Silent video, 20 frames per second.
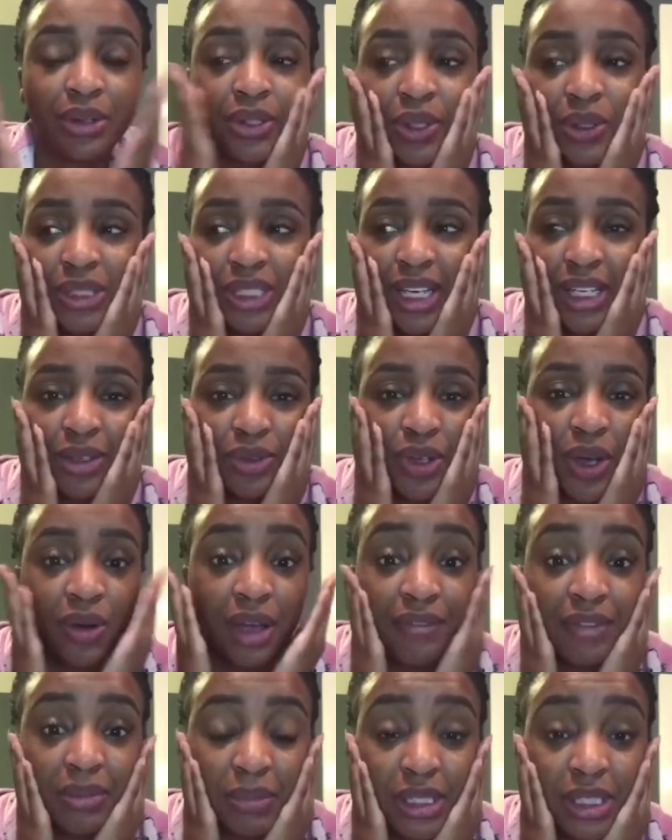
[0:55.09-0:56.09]
So it's like you don't
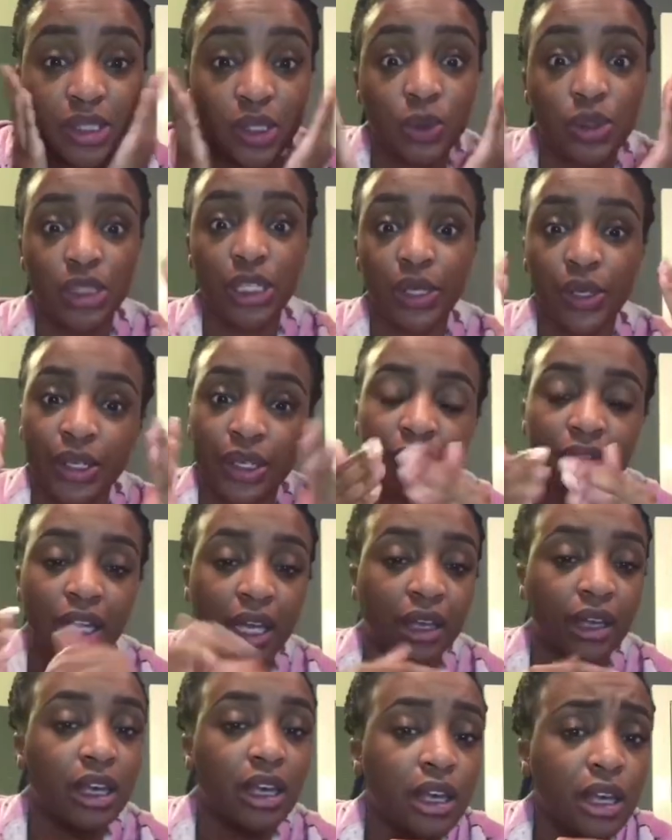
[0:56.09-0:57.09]
have to be so secretive
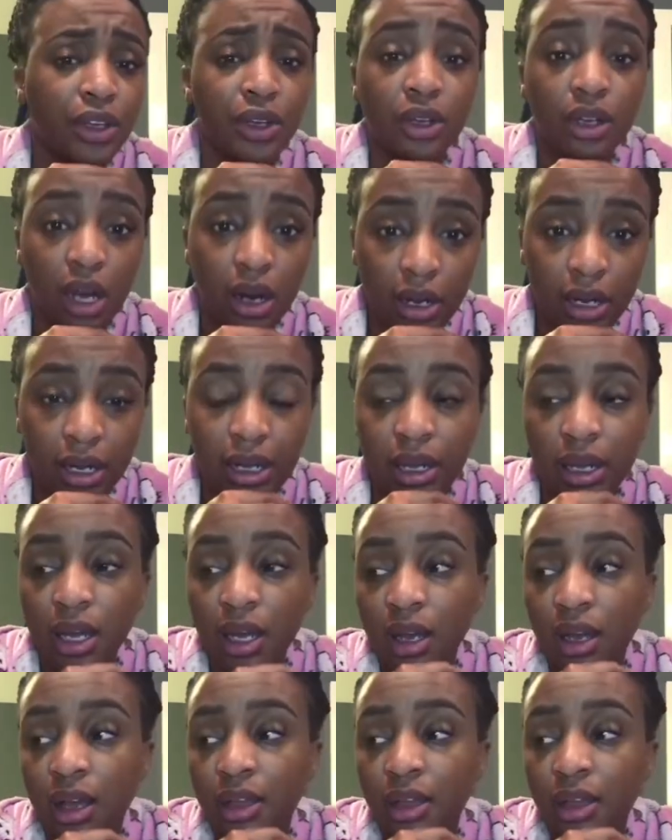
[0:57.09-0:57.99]
like you're guarding